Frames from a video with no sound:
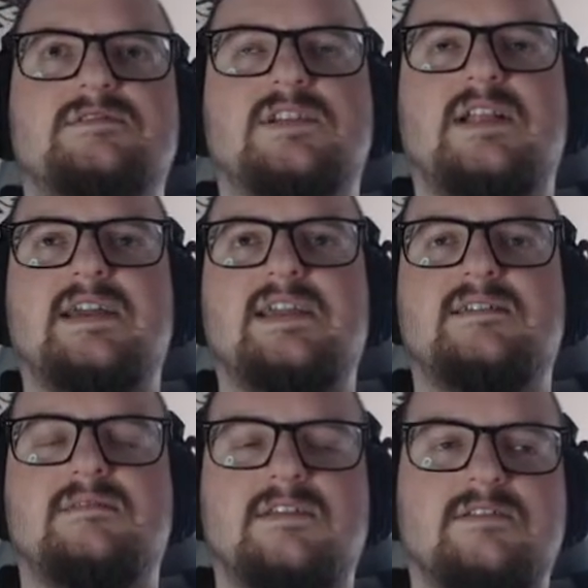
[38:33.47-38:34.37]
So like
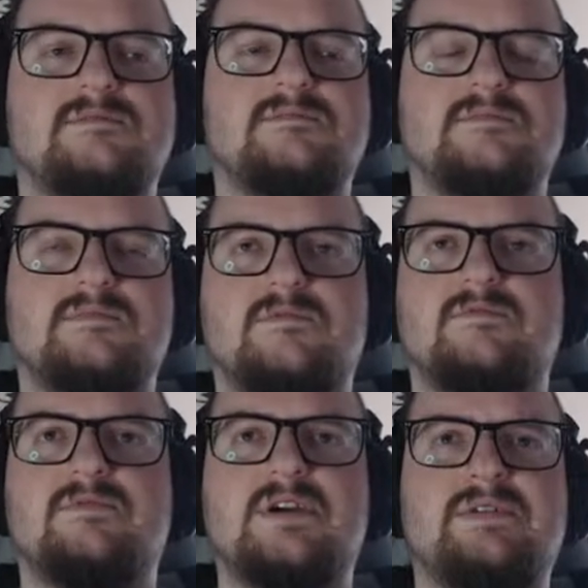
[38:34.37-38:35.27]

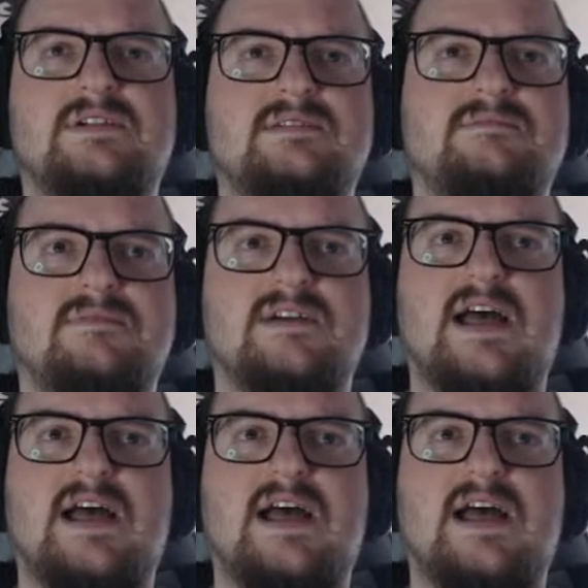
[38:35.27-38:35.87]
we will